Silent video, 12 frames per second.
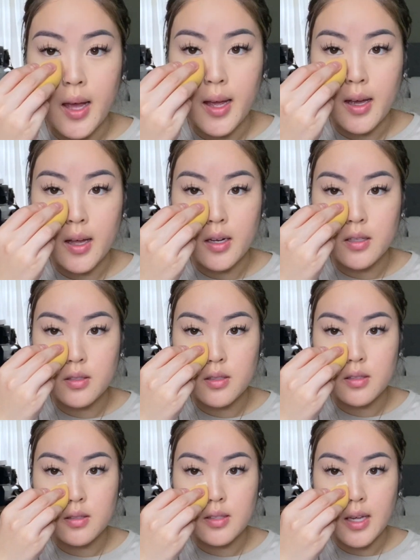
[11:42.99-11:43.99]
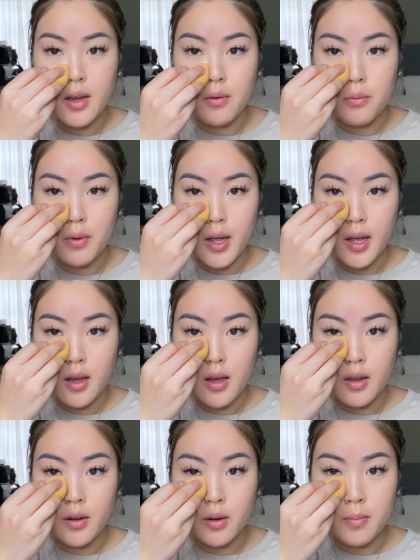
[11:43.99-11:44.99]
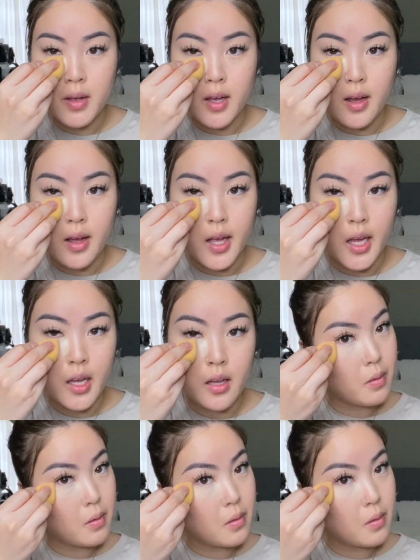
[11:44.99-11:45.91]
I kind of just set right under my eye.